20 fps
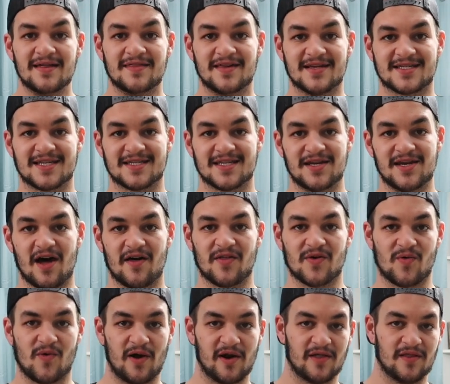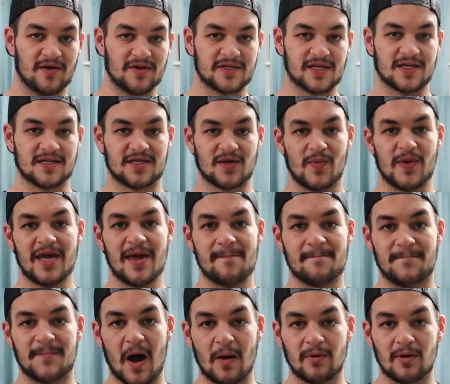This is another one of those things. So we
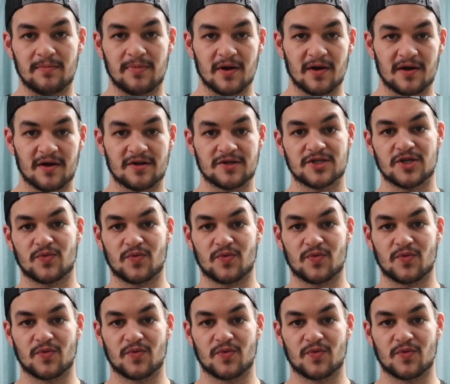get Bubba burgers.